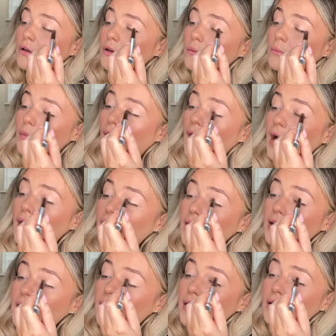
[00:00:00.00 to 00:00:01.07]
my eyelid,
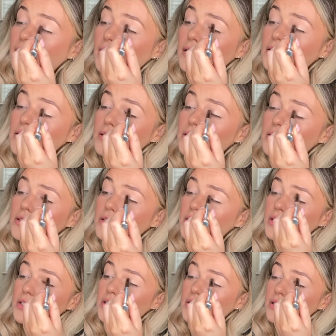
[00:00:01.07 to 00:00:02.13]
and this is
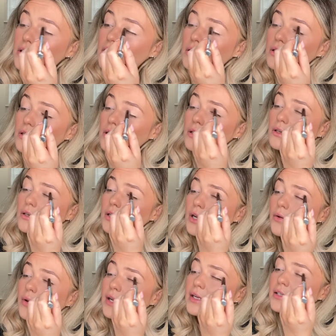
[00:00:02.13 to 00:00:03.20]
just
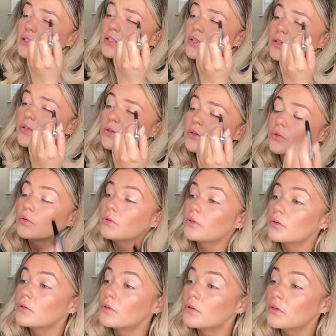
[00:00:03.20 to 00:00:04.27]
going to
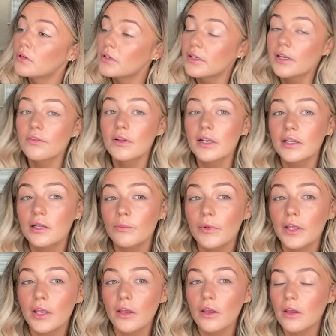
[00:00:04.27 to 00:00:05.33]
give a little bit
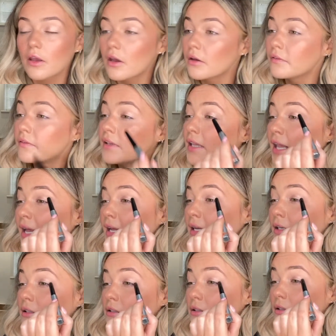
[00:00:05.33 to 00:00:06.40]
of light